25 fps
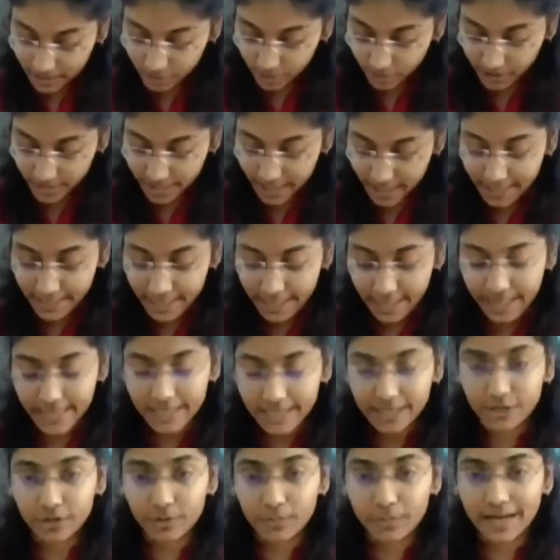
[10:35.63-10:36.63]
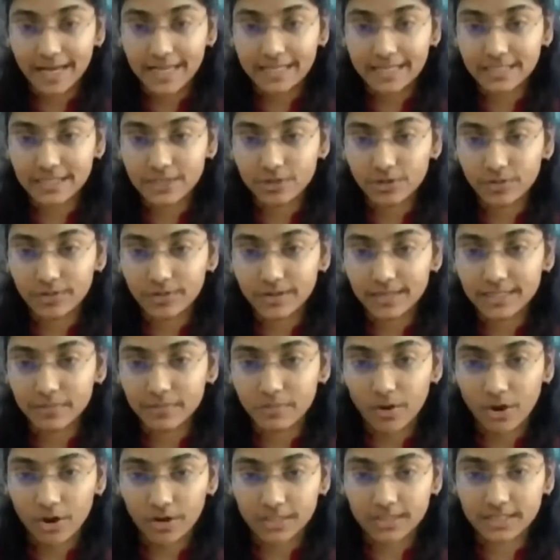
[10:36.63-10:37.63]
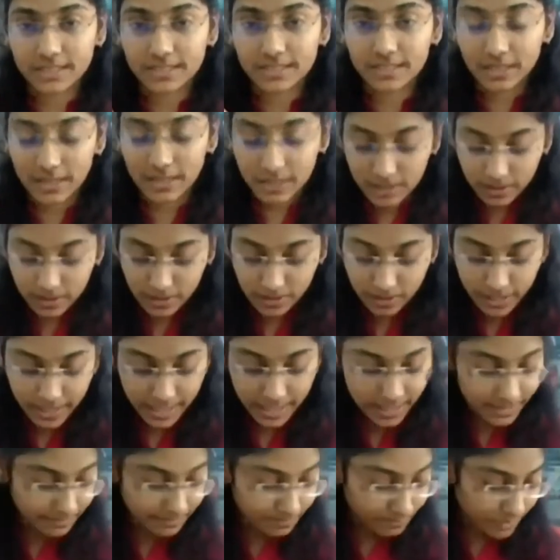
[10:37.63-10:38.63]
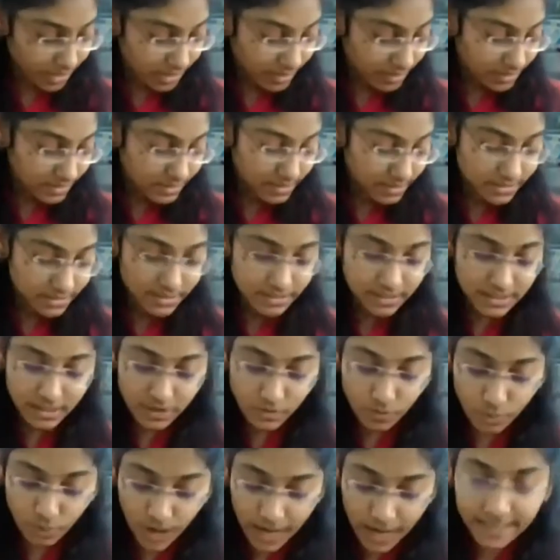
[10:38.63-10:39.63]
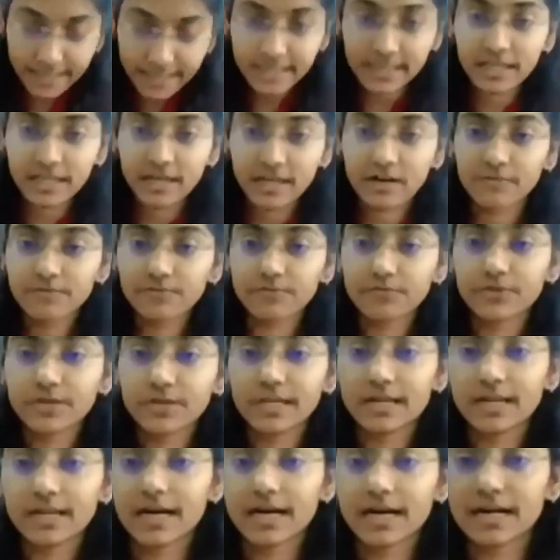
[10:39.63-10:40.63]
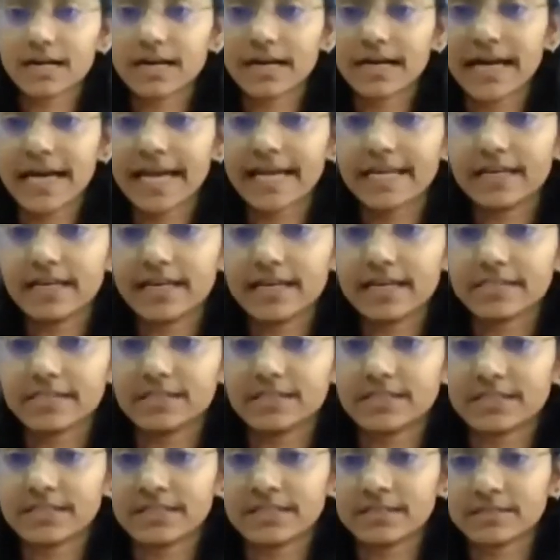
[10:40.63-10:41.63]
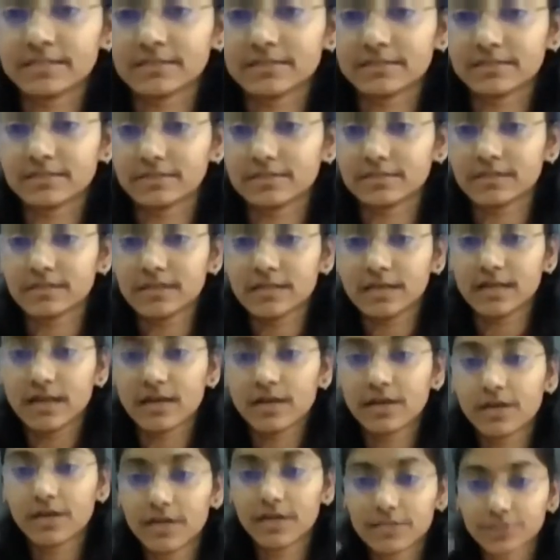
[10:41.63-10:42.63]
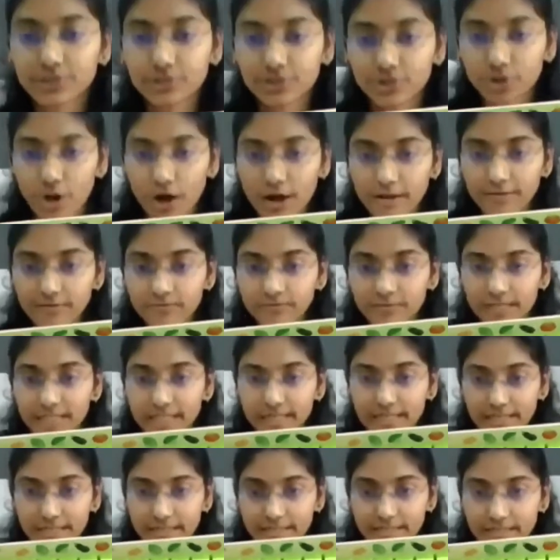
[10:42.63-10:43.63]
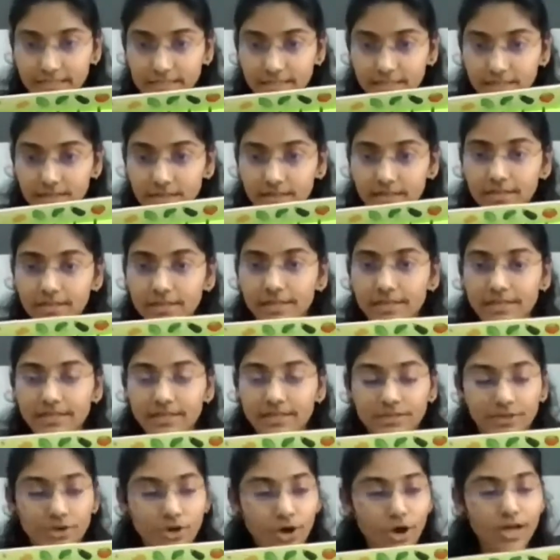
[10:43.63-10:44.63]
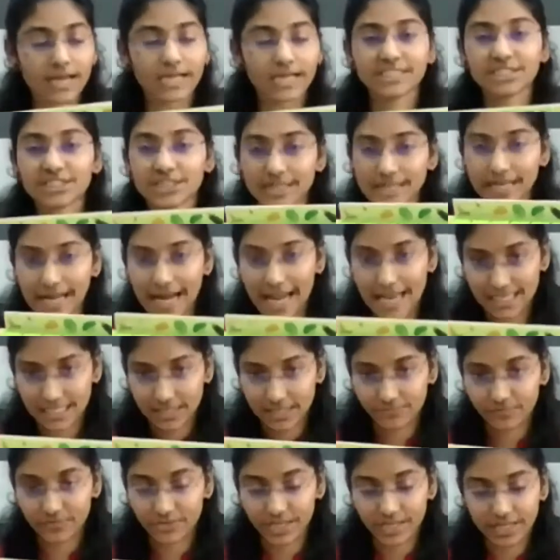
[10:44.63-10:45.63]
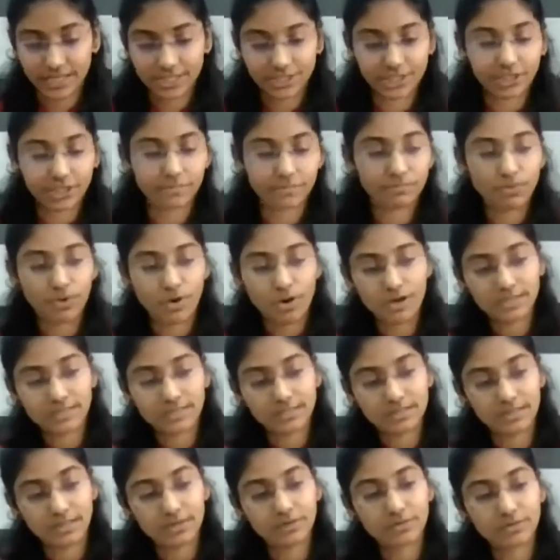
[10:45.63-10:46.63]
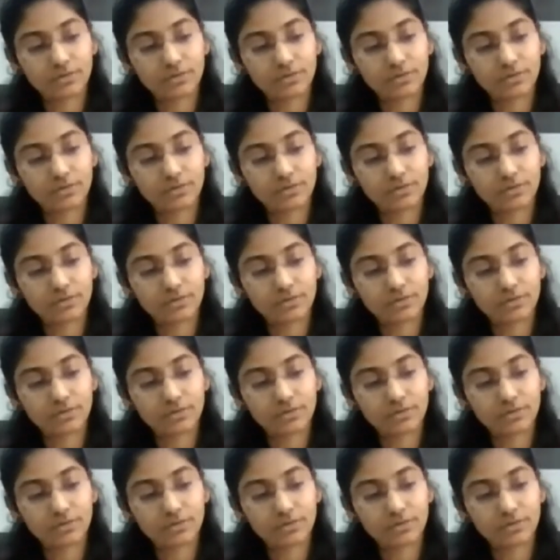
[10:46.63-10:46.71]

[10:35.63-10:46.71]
So kid need to place it over the box. Okay. This is a wonderful engaging toy for kids. Knowledge classification box.